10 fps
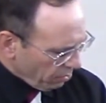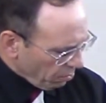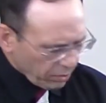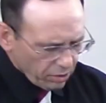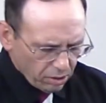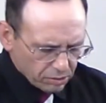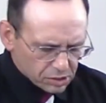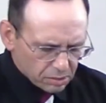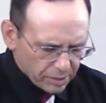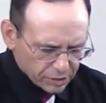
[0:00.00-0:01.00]
with all
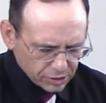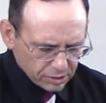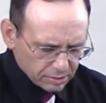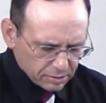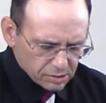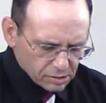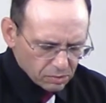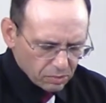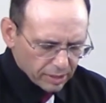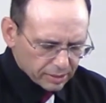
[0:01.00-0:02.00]
submission. So
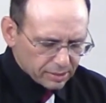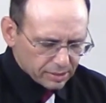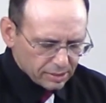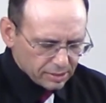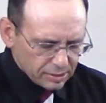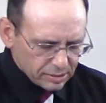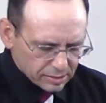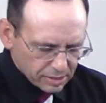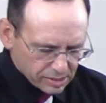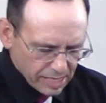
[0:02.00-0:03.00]
what
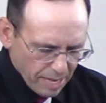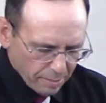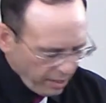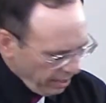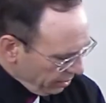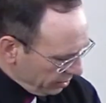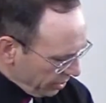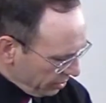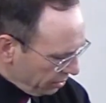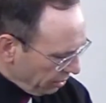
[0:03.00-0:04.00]
does that mean? It
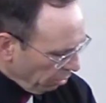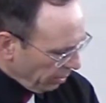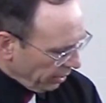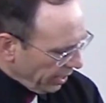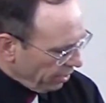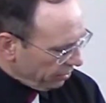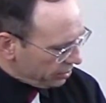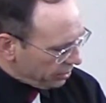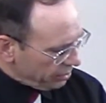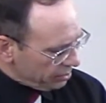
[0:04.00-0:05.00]
says a little bit later, it
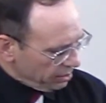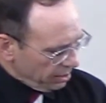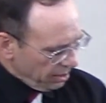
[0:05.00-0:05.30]
says,